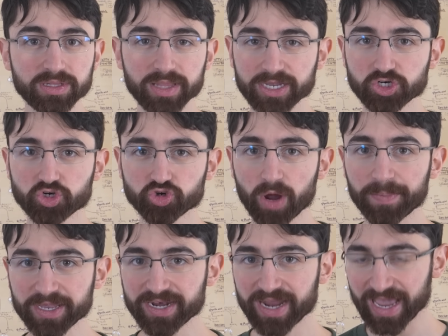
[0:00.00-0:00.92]
Like
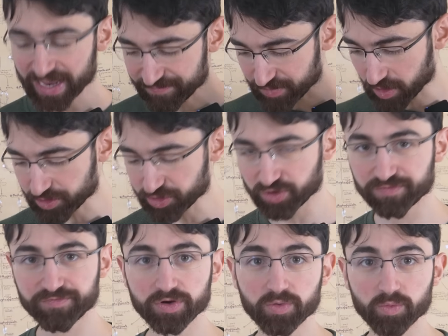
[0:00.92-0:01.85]
dropping an anvil on your
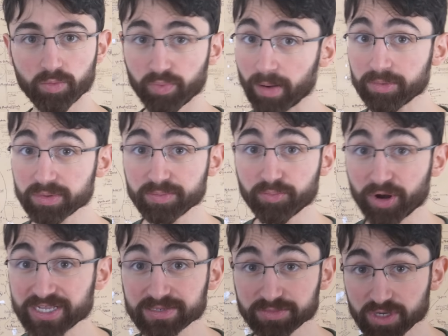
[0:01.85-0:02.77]
foot will probably
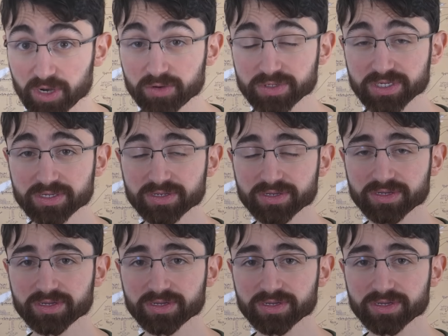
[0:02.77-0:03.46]
break some toes?